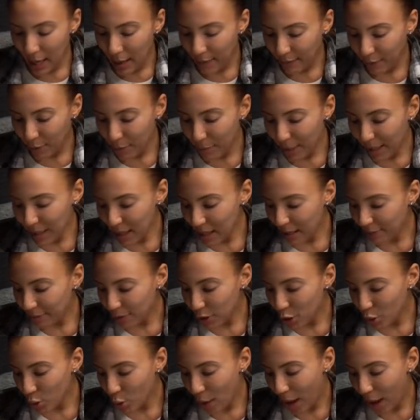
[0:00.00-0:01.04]
For many of
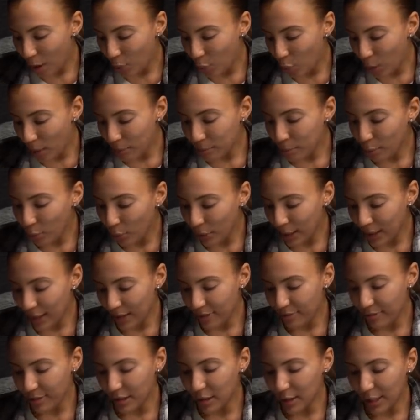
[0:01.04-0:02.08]
you, at one point, I
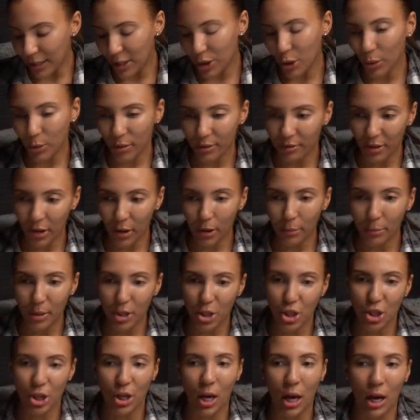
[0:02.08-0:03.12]
feel like you were very
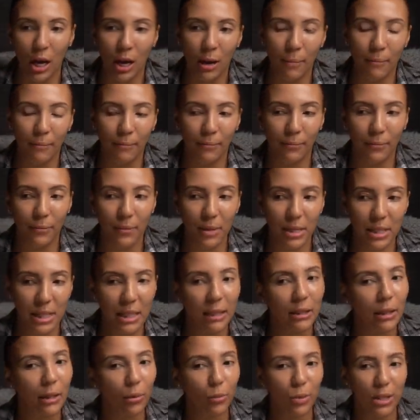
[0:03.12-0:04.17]
much
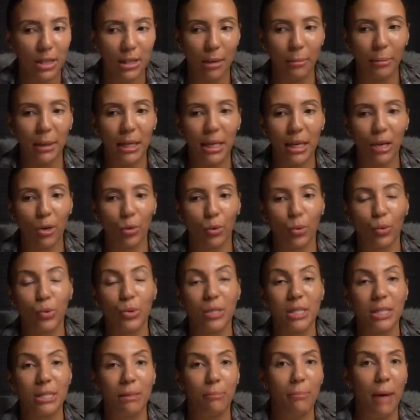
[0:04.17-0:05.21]
dealing with somebody here who
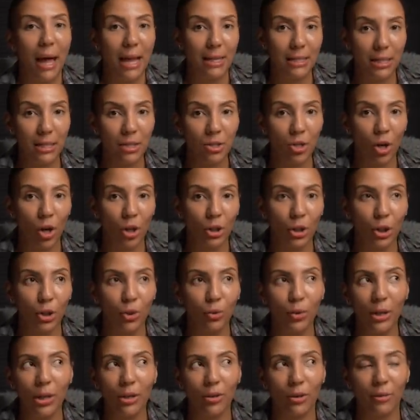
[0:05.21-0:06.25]
was dependent on
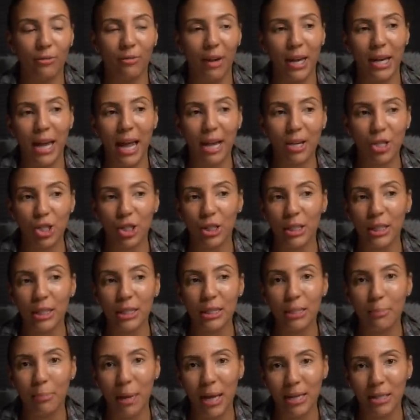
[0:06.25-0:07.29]
you, either financially
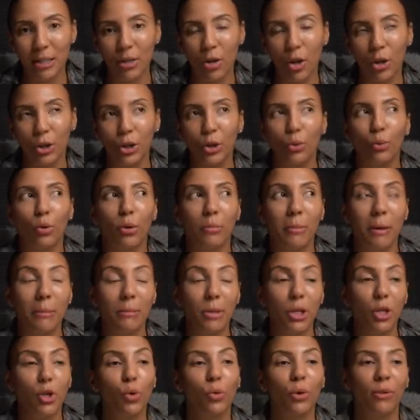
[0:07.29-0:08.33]
dependent on you, or
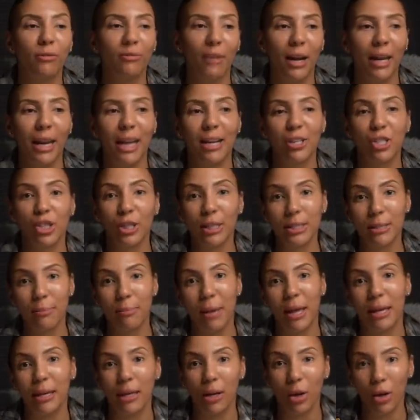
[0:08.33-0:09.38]
maybe you were financially
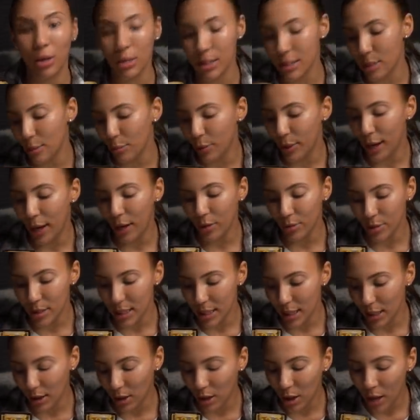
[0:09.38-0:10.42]
dependent on someone else
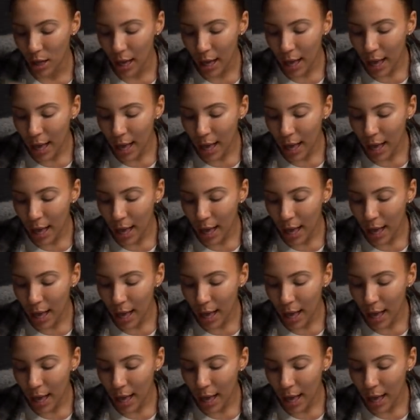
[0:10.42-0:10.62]
here.